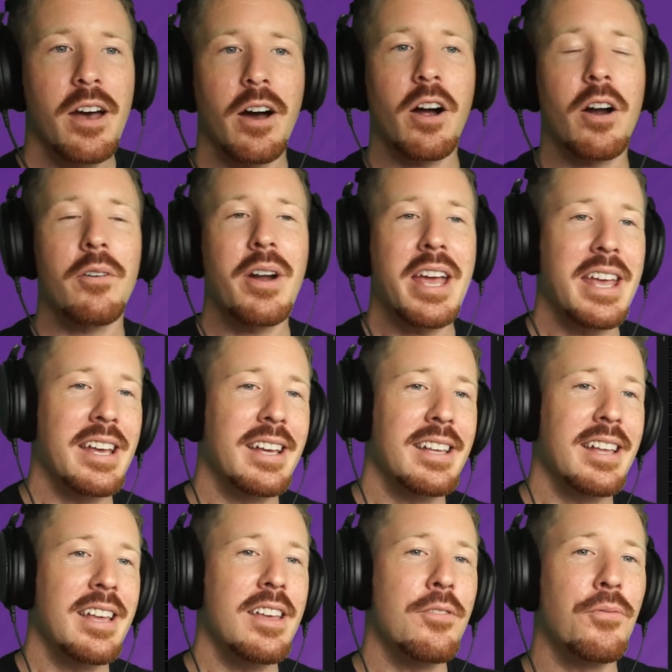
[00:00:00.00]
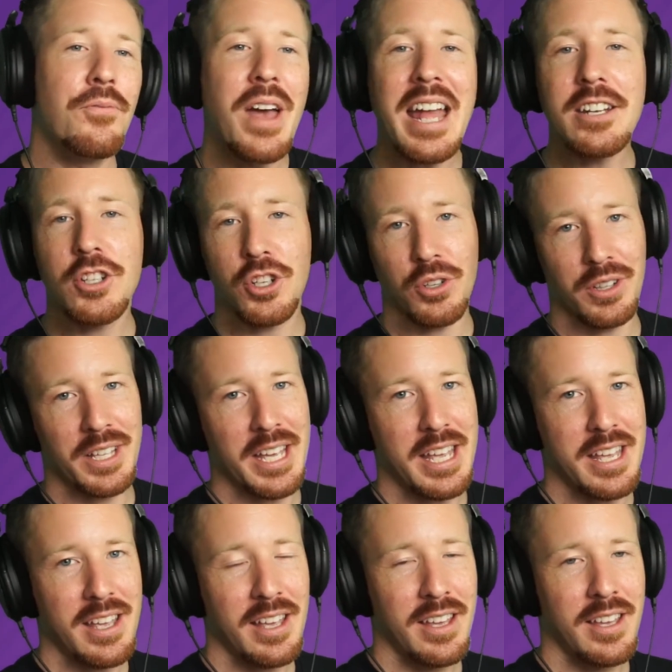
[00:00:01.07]
All right,
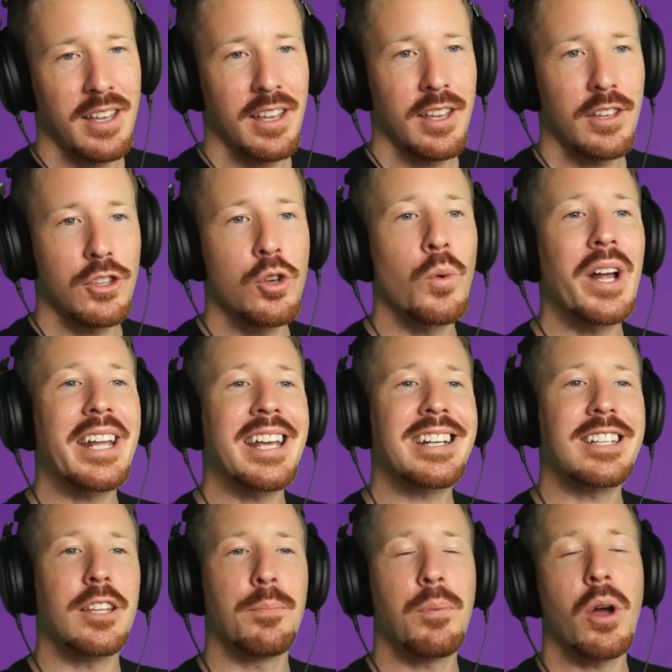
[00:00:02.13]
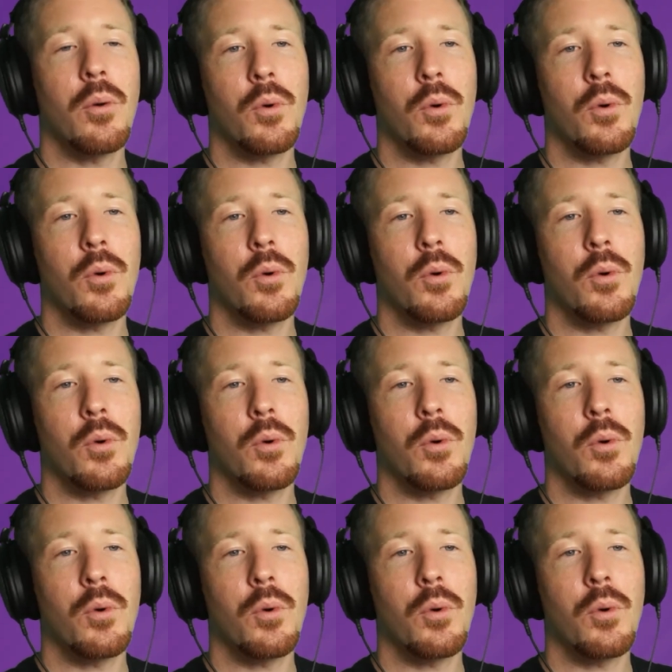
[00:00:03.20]
eventually, you want to get to the point